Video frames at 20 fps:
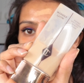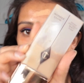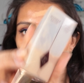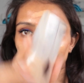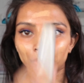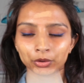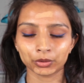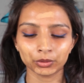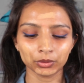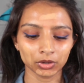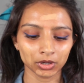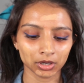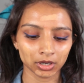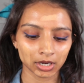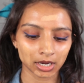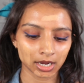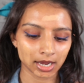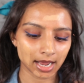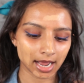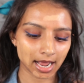Glow
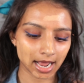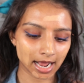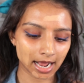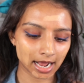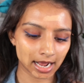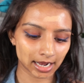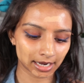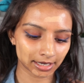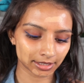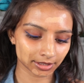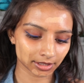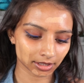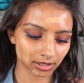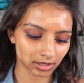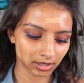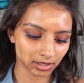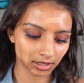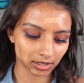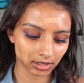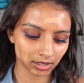and
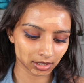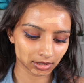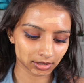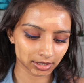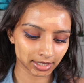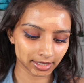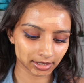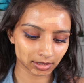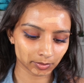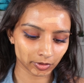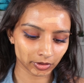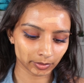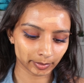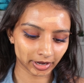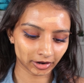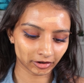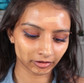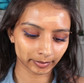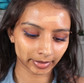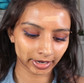take some on the
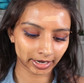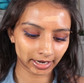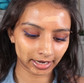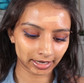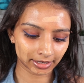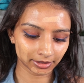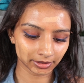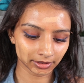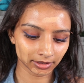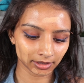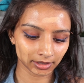back of my hand.